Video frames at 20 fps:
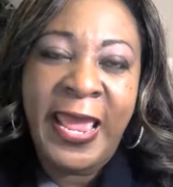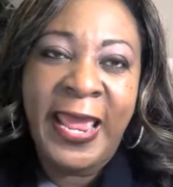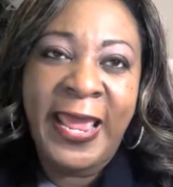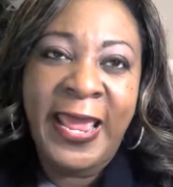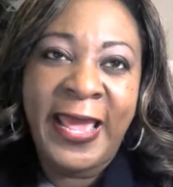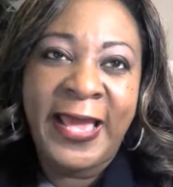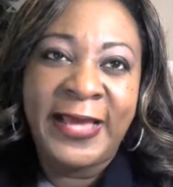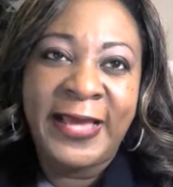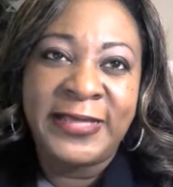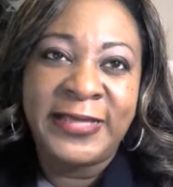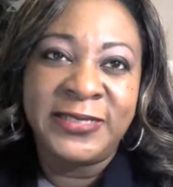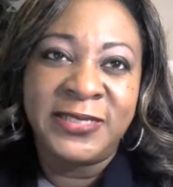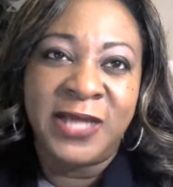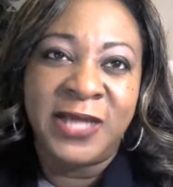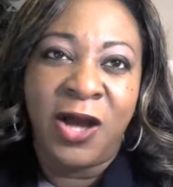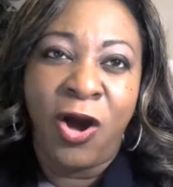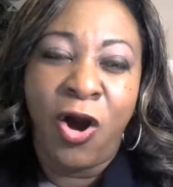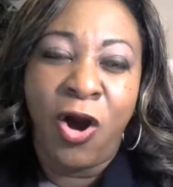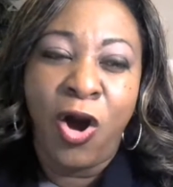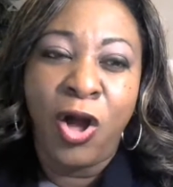and
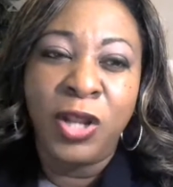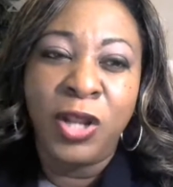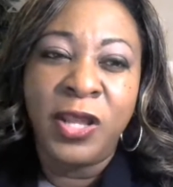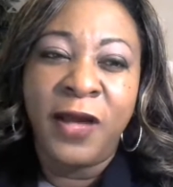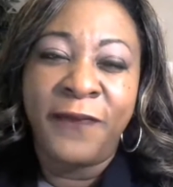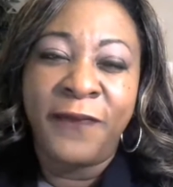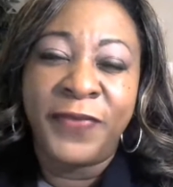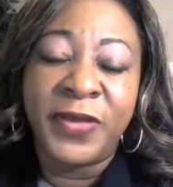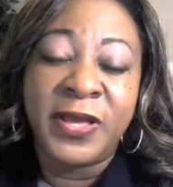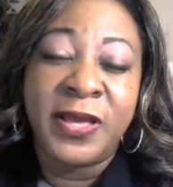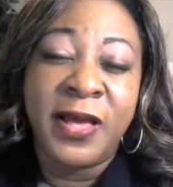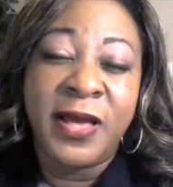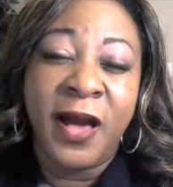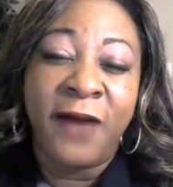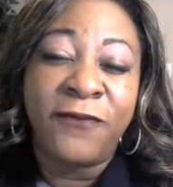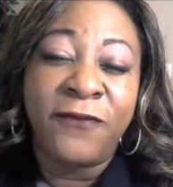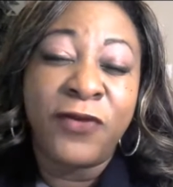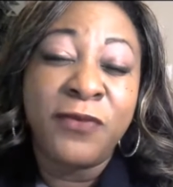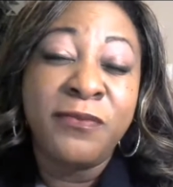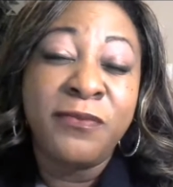all of the
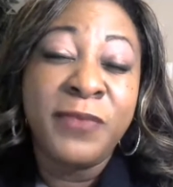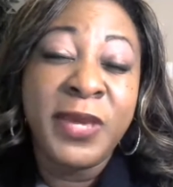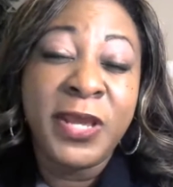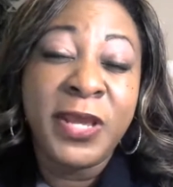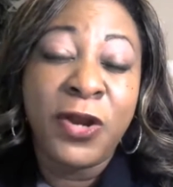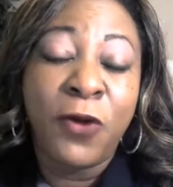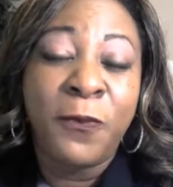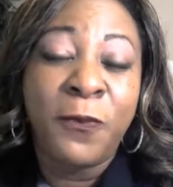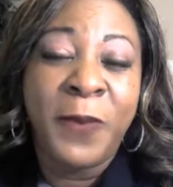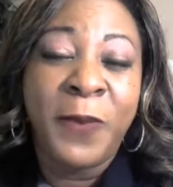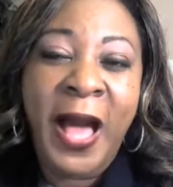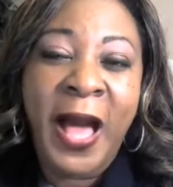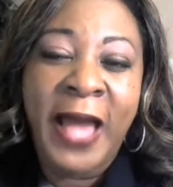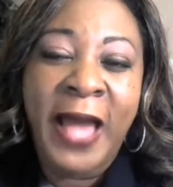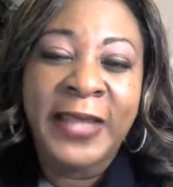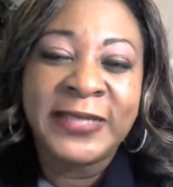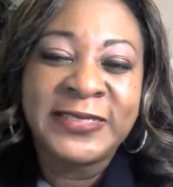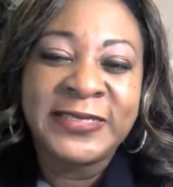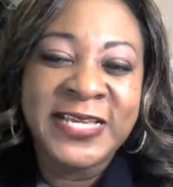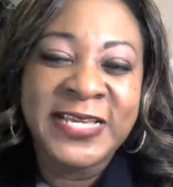governmental
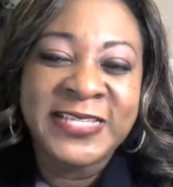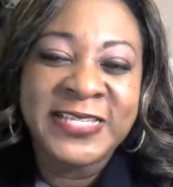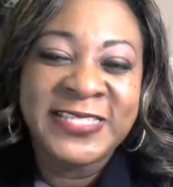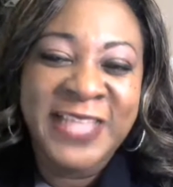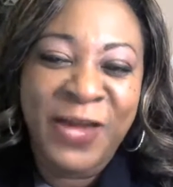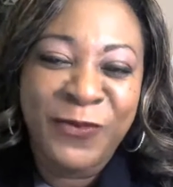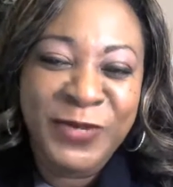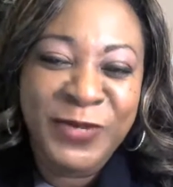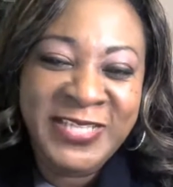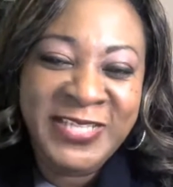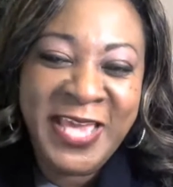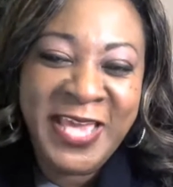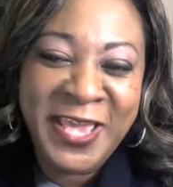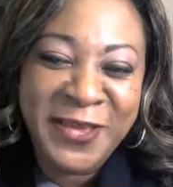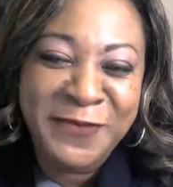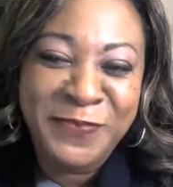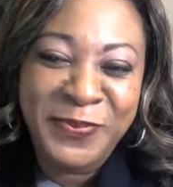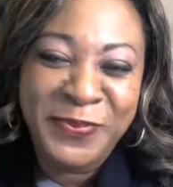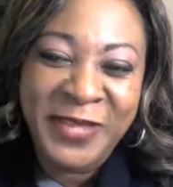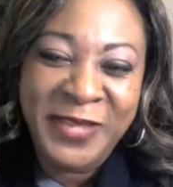politics that were
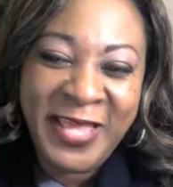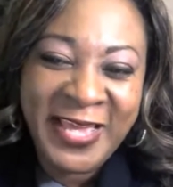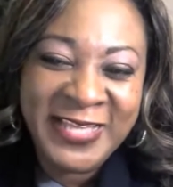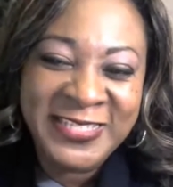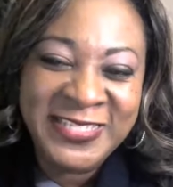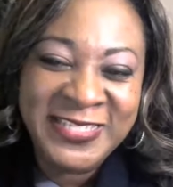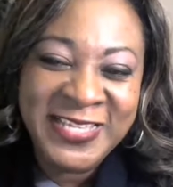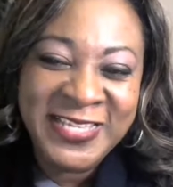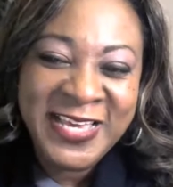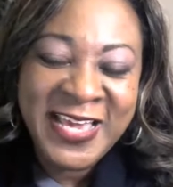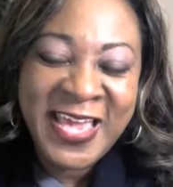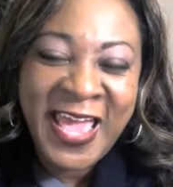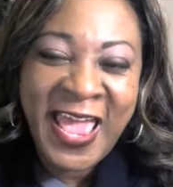taking place